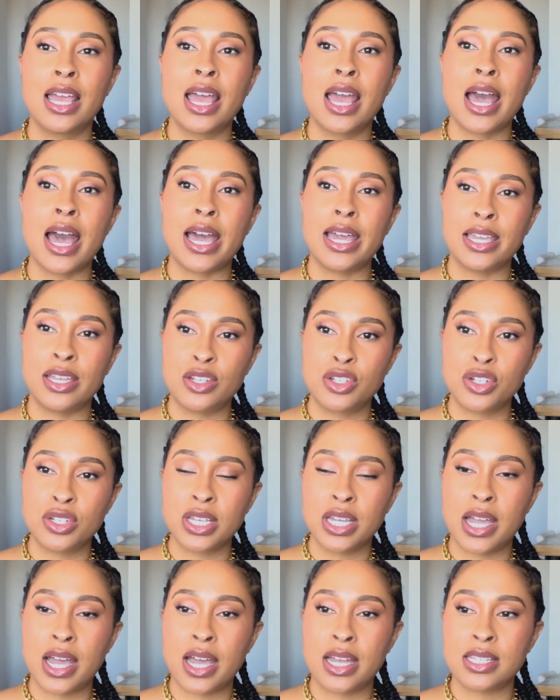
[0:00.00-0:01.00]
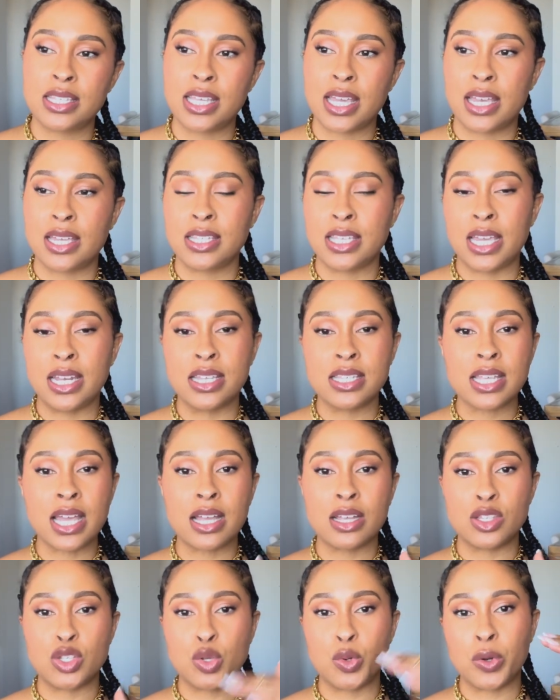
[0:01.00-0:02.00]
I entered the contest, and it's like
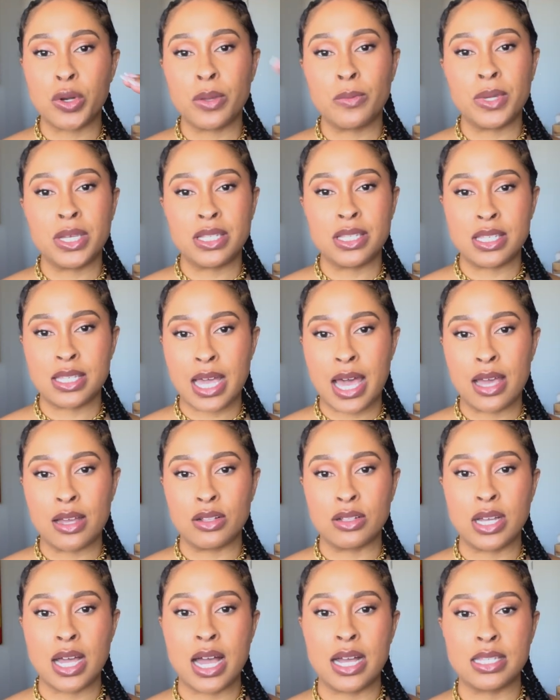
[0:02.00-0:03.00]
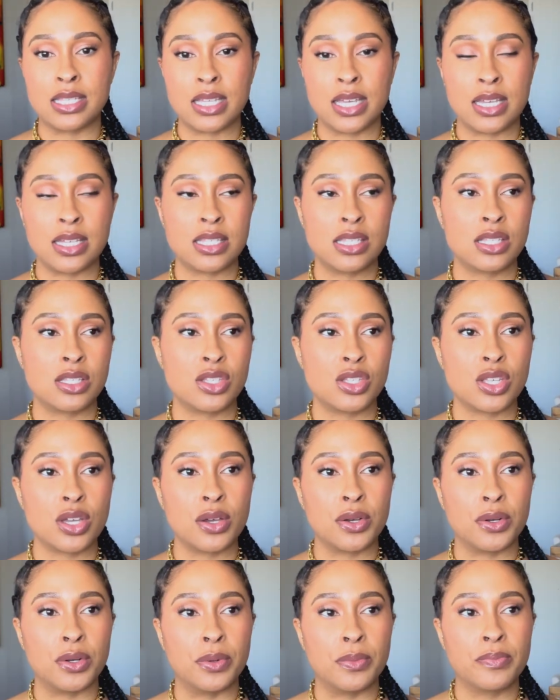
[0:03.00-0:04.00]
a tournament style contest.
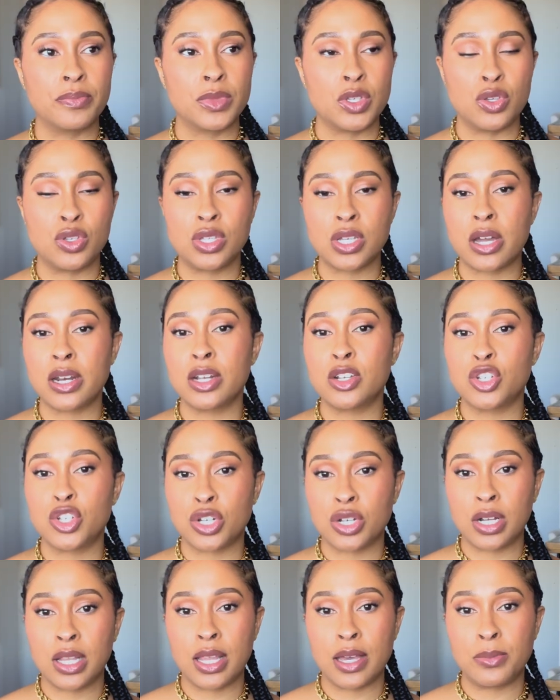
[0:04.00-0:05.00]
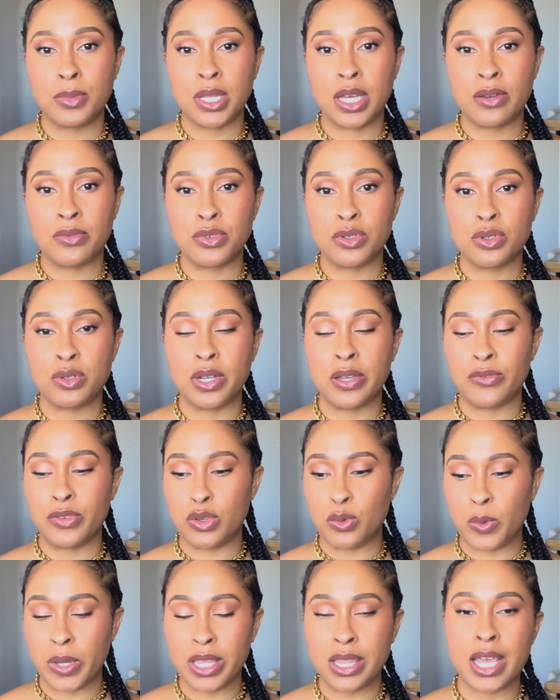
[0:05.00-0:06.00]
So you start at your club level. If
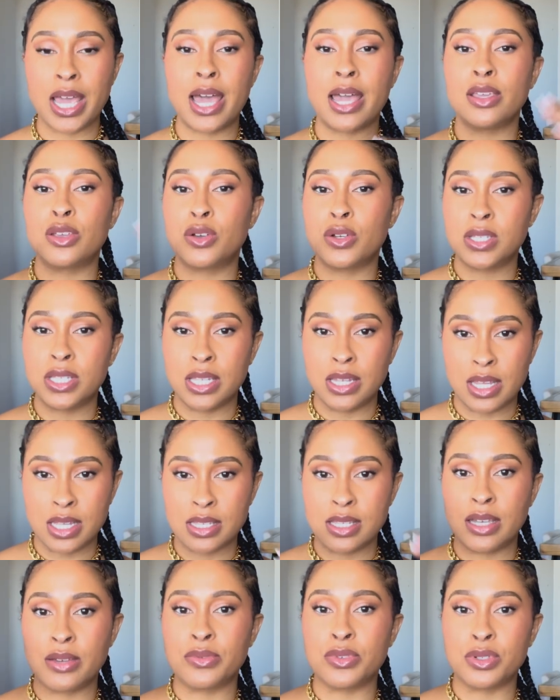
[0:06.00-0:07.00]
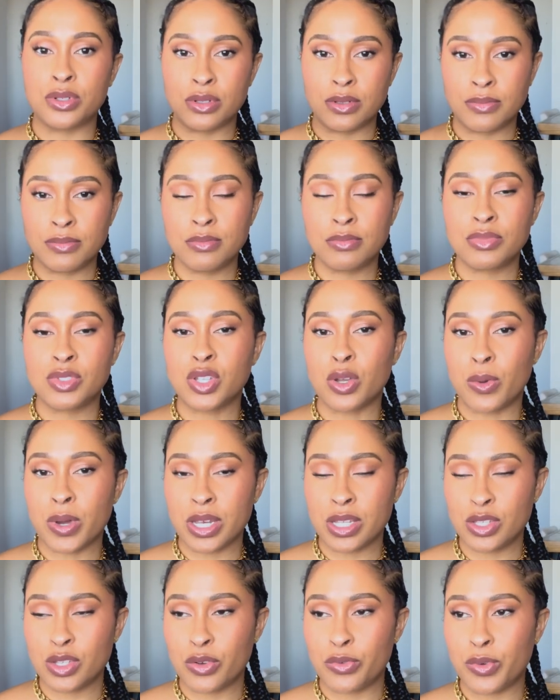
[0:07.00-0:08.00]
you win that, you go to the next level, so on
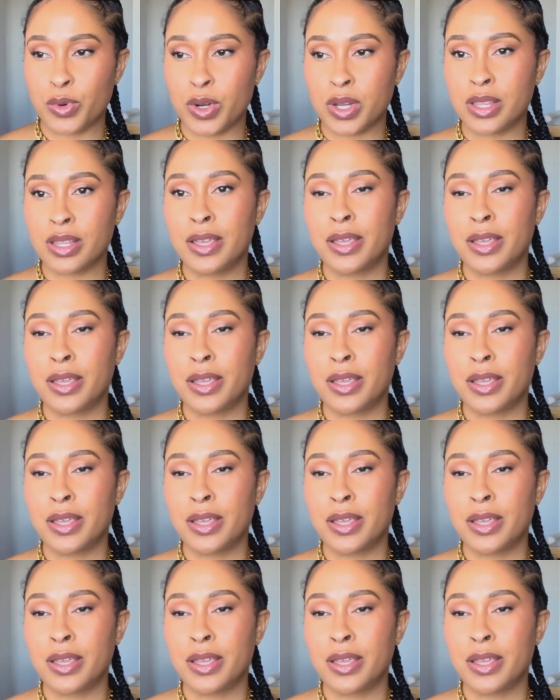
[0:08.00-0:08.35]
and so forth.